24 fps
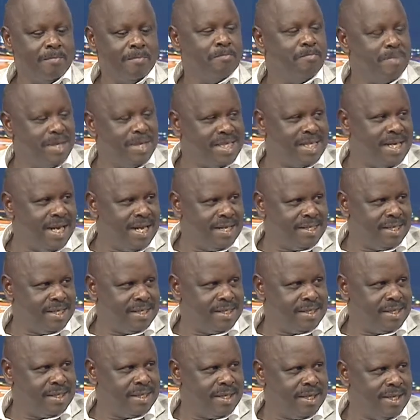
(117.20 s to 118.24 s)

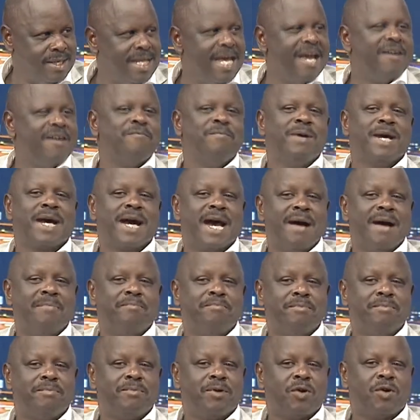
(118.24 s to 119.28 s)
businesses, they have
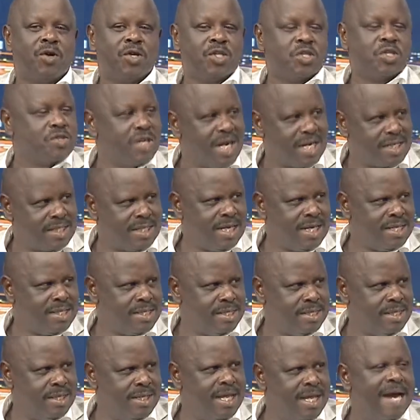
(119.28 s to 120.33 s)
become
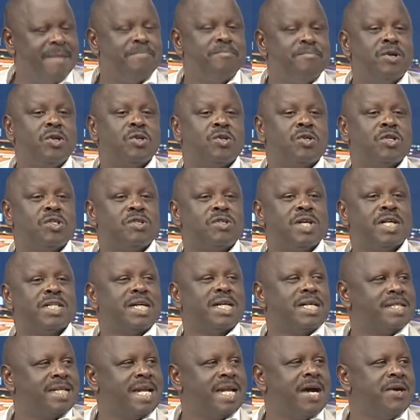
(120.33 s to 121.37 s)
contractors. There are more
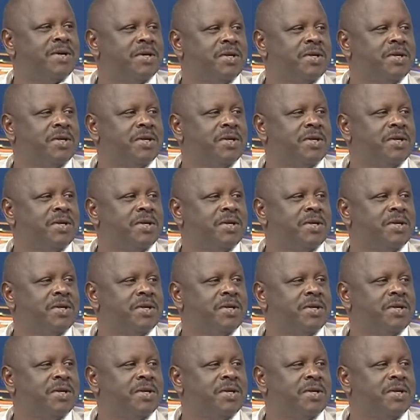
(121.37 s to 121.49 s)
contractors now